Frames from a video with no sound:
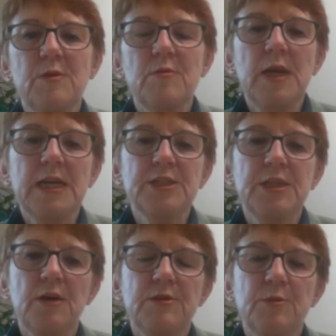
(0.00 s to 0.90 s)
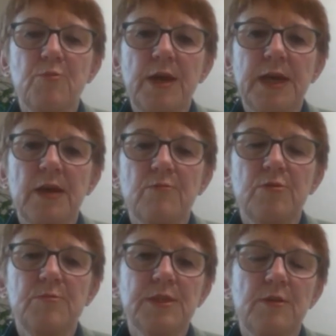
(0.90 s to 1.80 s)
will actually go into breakout
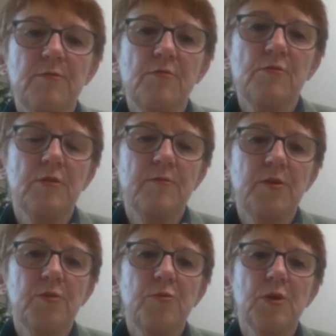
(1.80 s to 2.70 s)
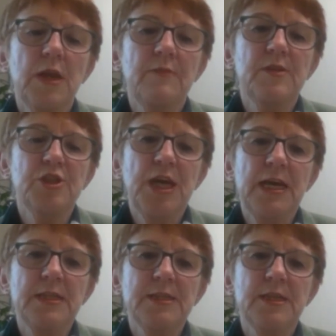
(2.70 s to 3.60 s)
rooms. So for all of you, you'll have the
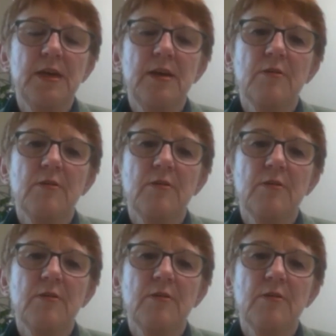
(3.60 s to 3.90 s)
chance,